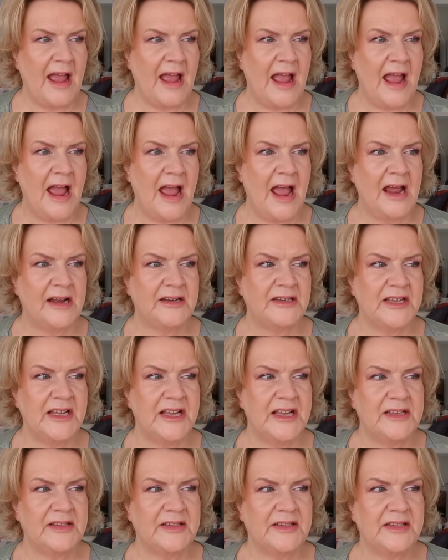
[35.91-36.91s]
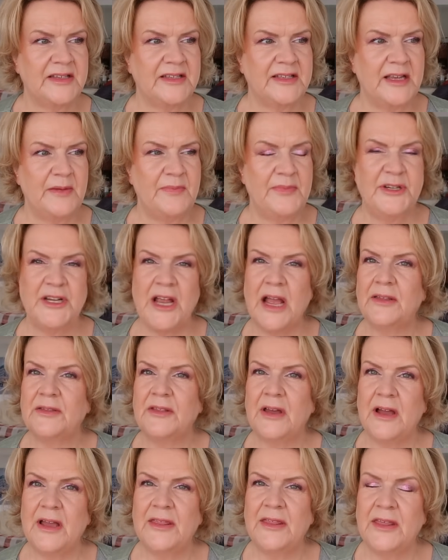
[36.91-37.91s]
And it's a subject
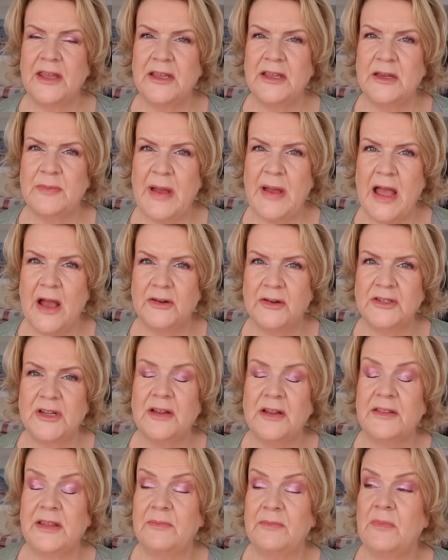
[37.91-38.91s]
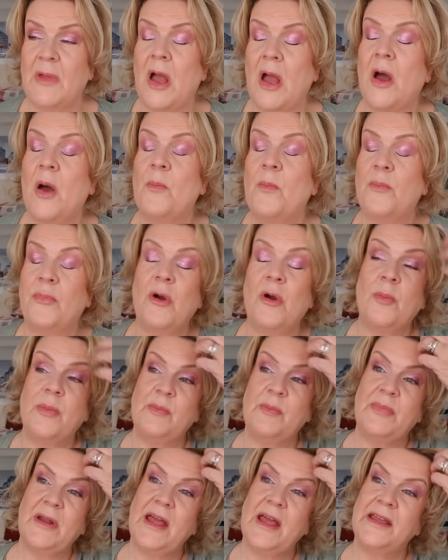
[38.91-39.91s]
that I think about, I think
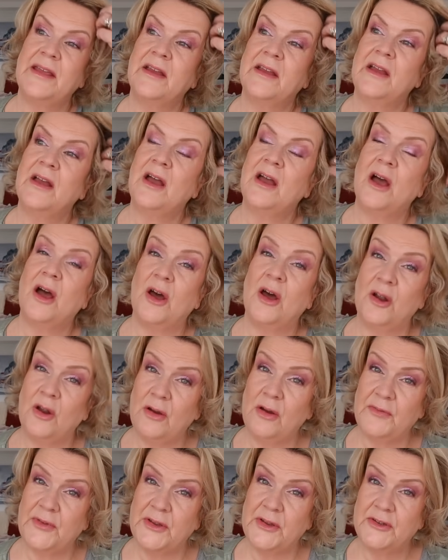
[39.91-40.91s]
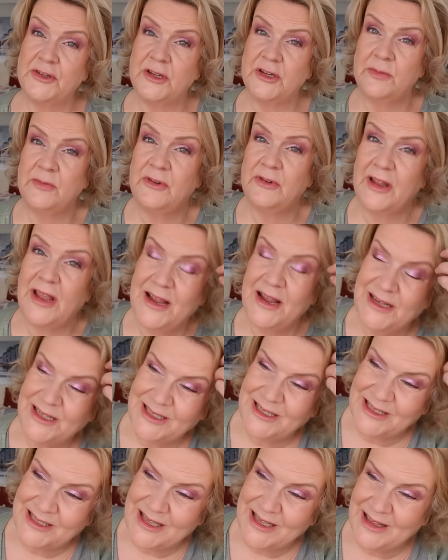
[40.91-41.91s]
probably a lot of YouTube
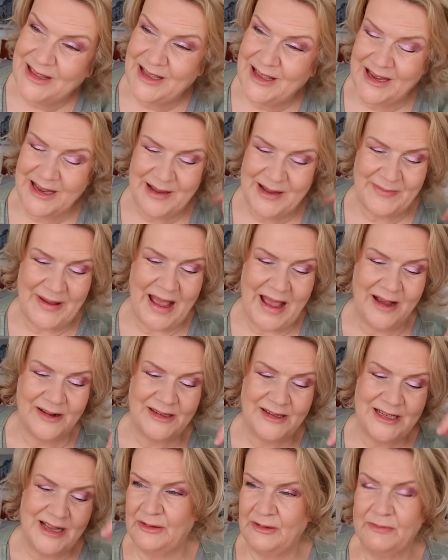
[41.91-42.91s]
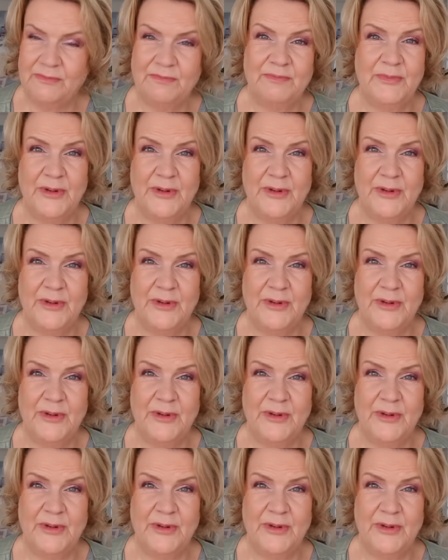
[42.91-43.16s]
creators think about, or